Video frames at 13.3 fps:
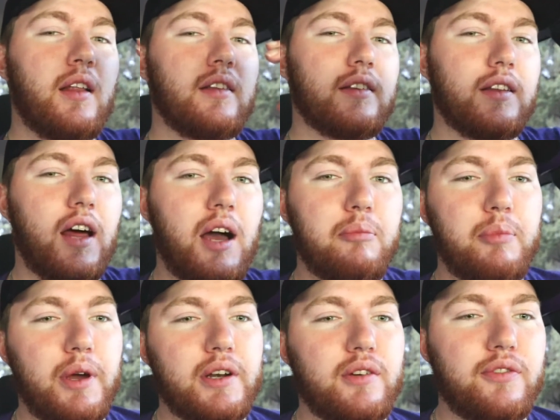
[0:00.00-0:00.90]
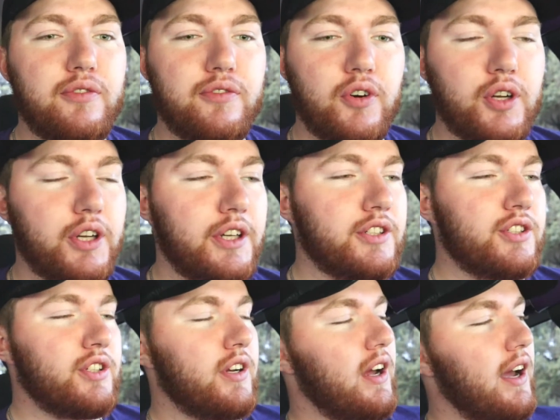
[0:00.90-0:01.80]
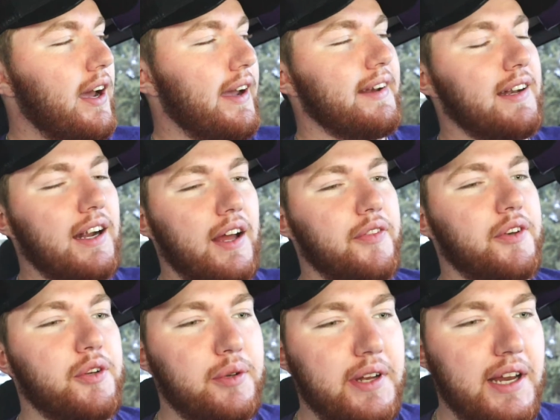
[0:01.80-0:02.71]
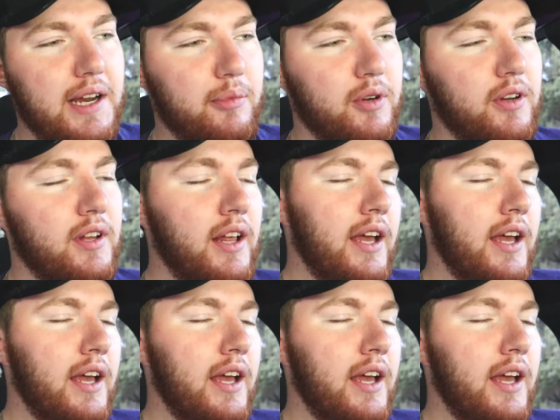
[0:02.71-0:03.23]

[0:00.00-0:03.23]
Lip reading: a lot better footage. I got the new camera.